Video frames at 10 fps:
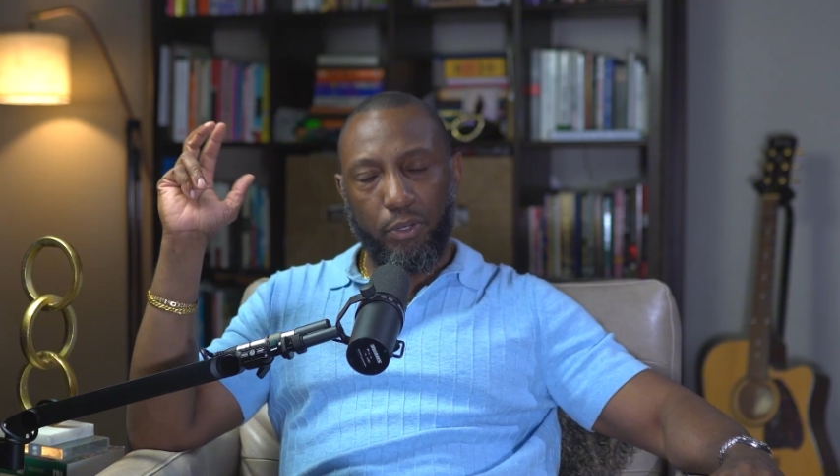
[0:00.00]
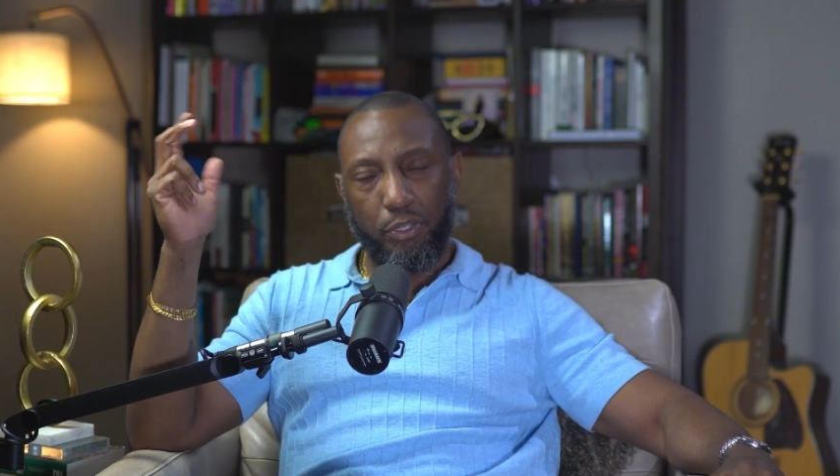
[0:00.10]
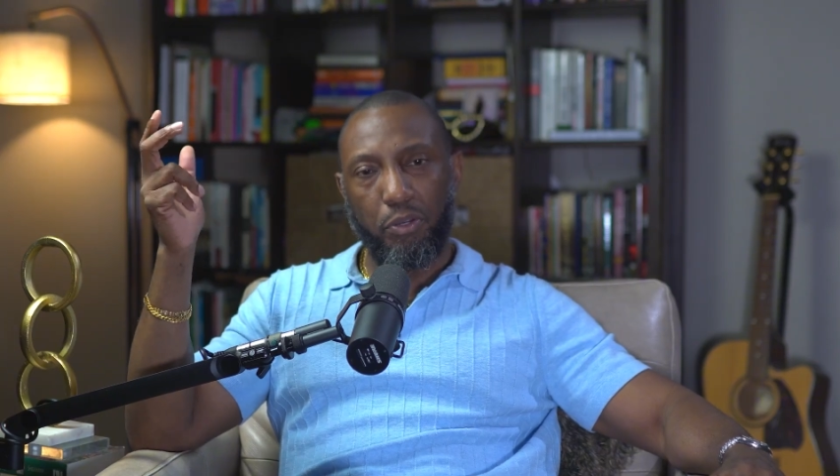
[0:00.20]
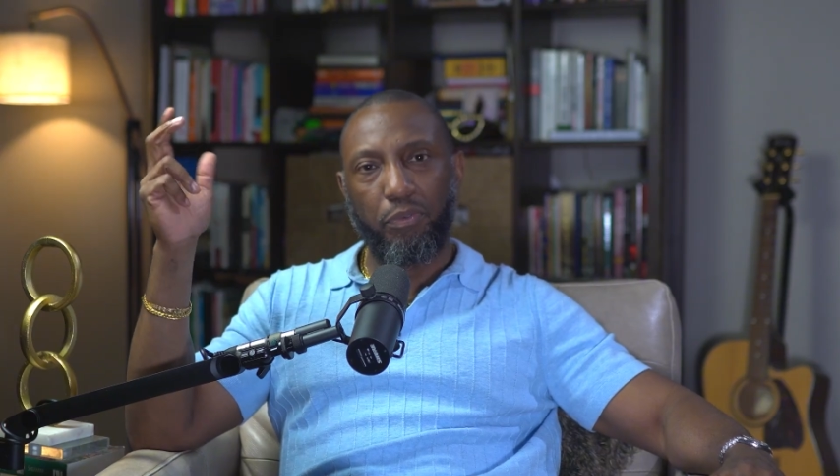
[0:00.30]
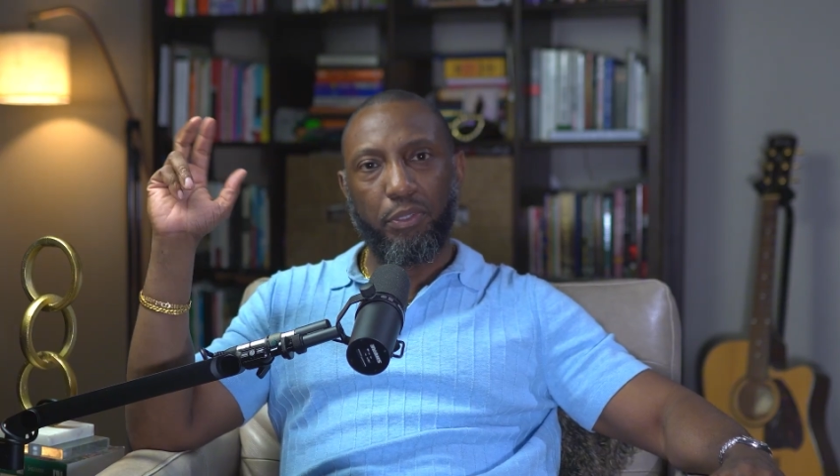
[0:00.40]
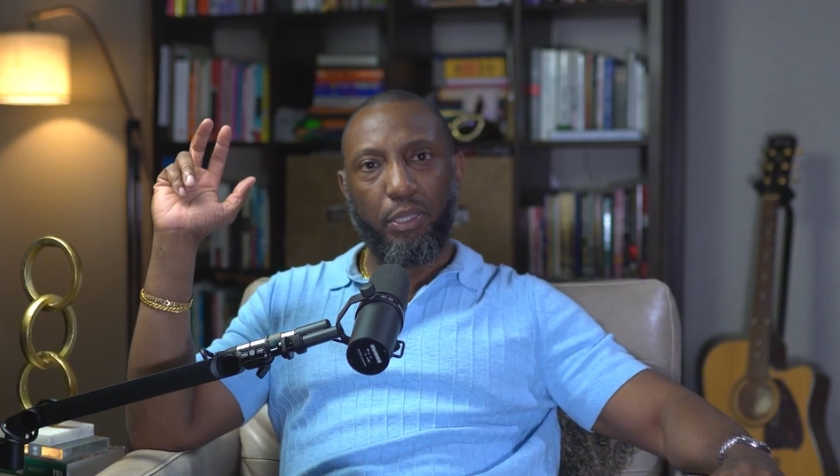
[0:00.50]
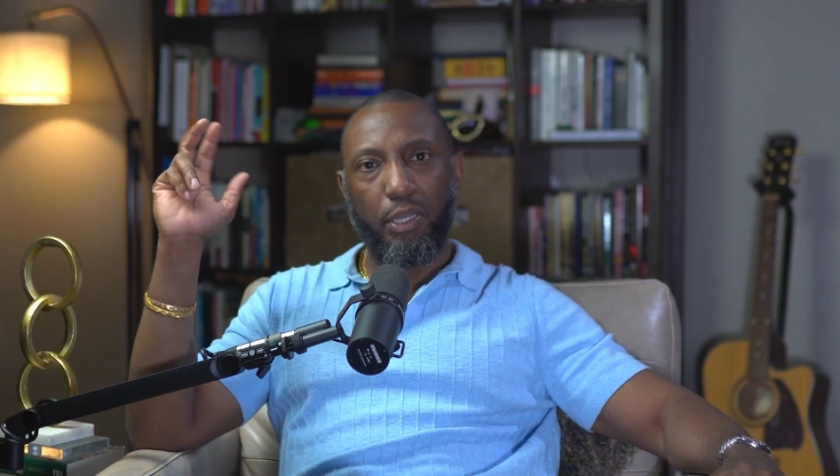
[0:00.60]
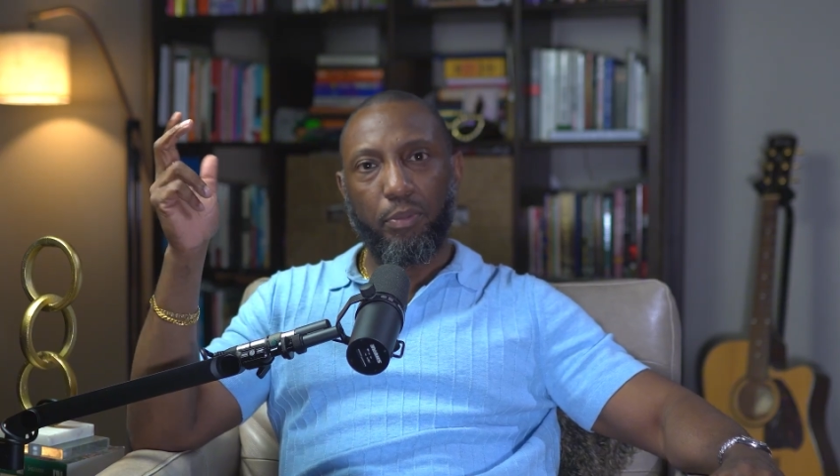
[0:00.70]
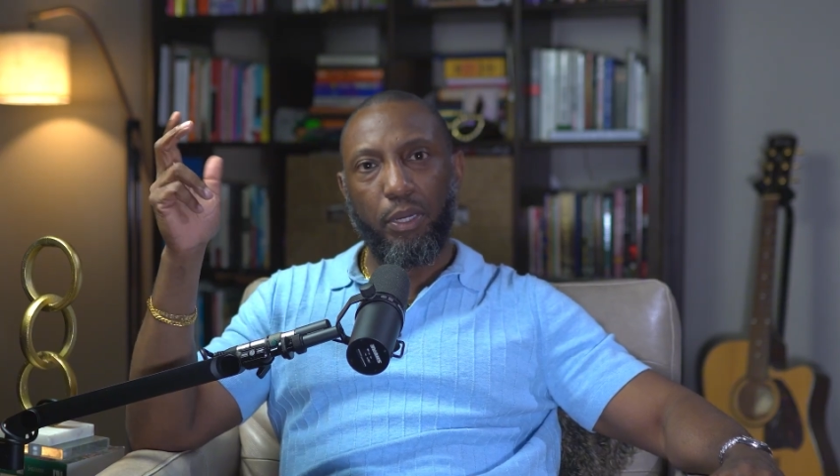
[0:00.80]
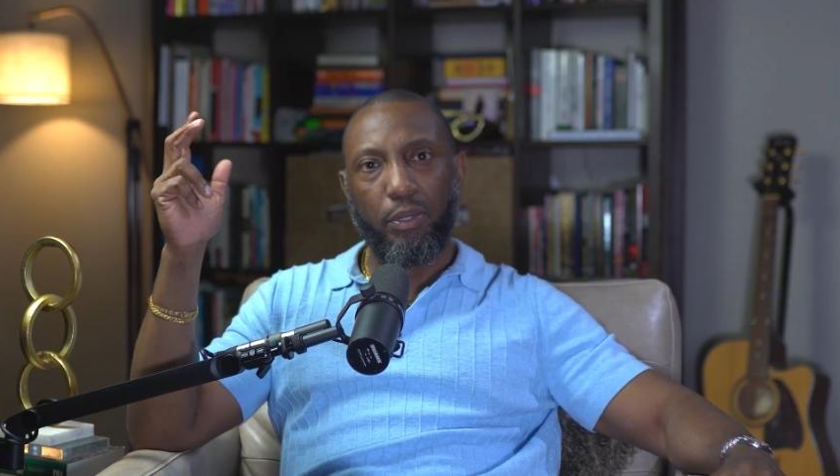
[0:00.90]
yourself and
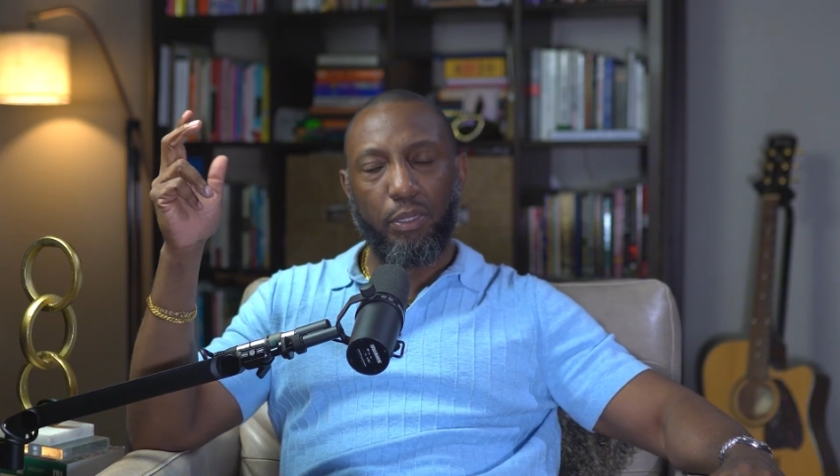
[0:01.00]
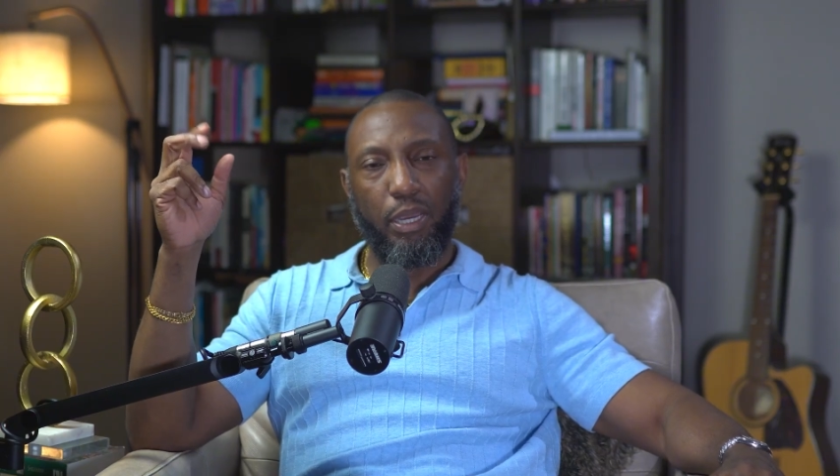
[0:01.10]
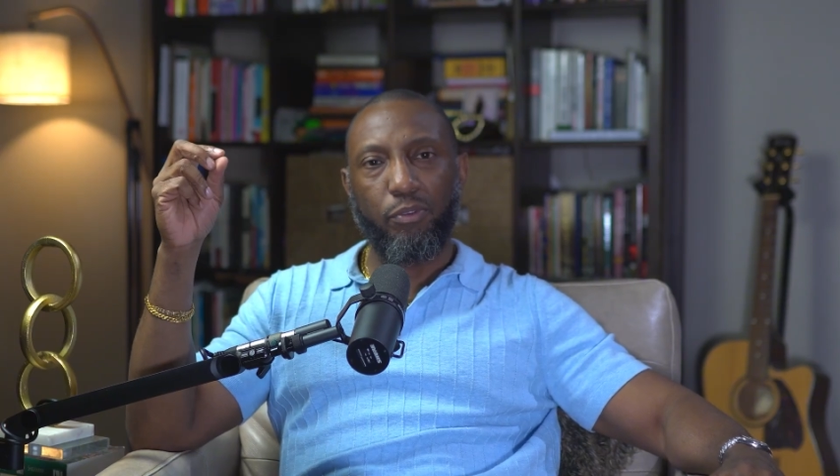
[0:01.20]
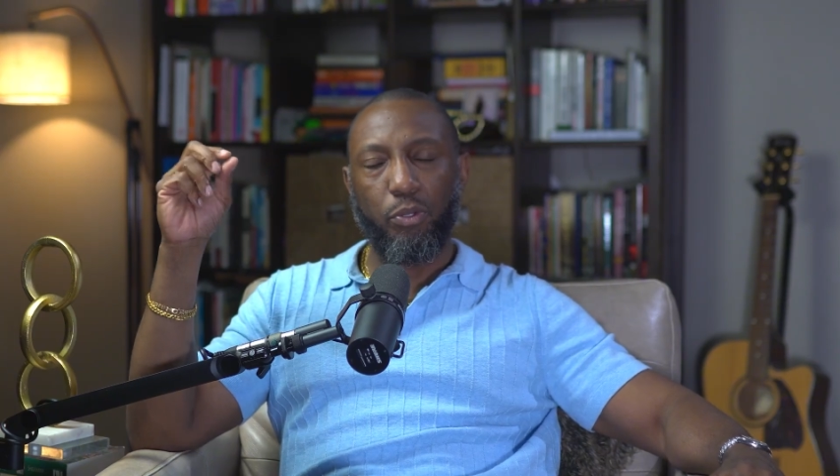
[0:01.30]
thinking about your life.